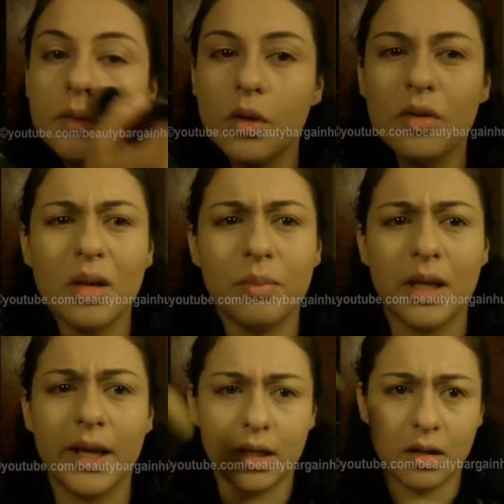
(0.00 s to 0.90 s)
Don't
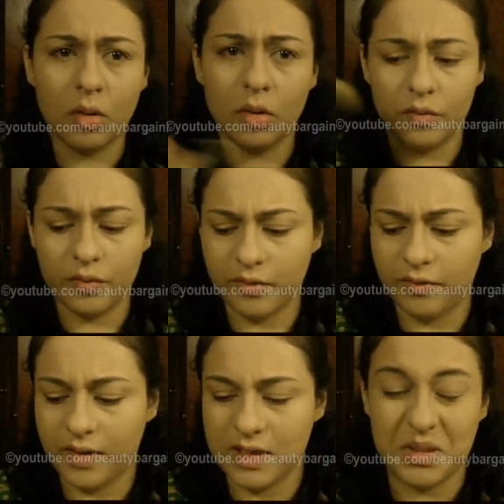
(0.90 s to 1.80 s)
apply it all over the
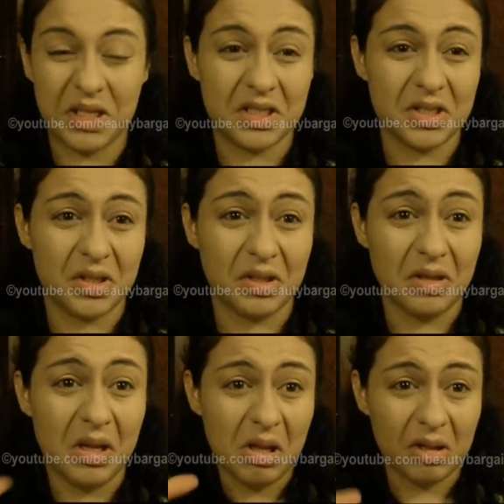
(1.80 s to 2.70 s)
face, because it's going
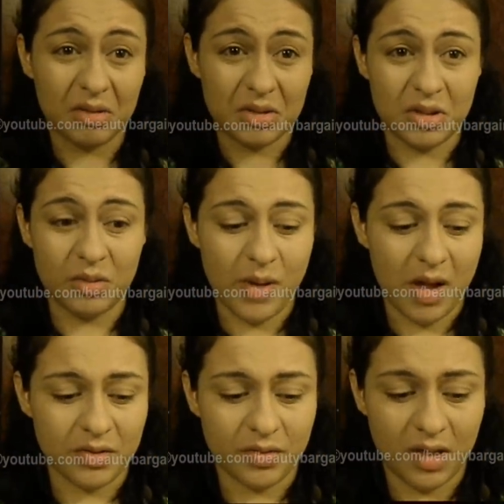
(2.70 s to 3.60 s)
to look too
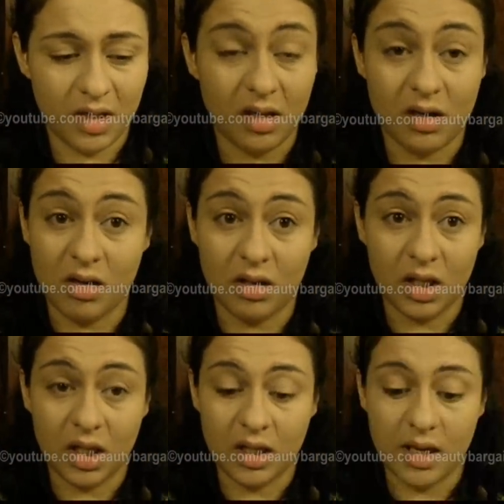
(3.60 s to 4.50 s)
powdery and
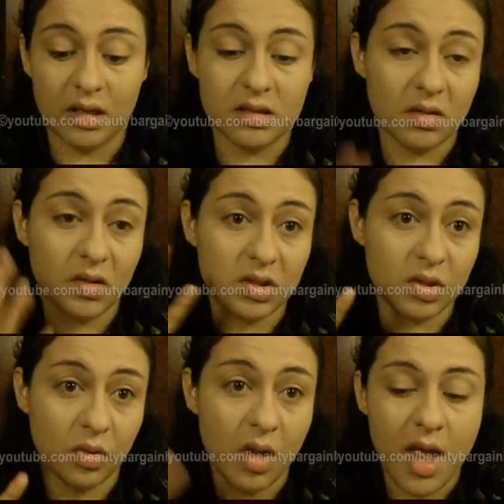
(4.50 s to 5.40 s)
ugly, and it's going
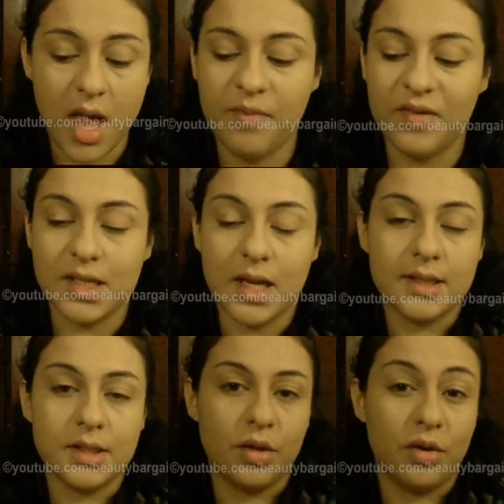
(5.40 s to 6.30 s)
to
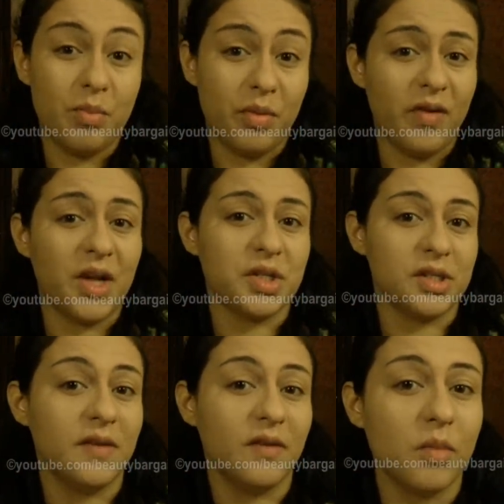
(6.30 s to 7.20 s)
emphasize your
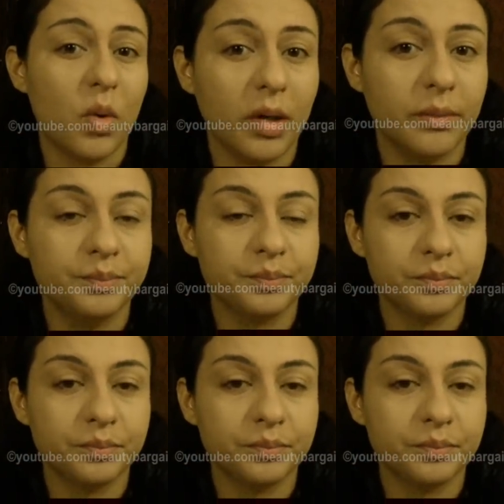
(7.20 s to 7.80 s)
imperfections even more.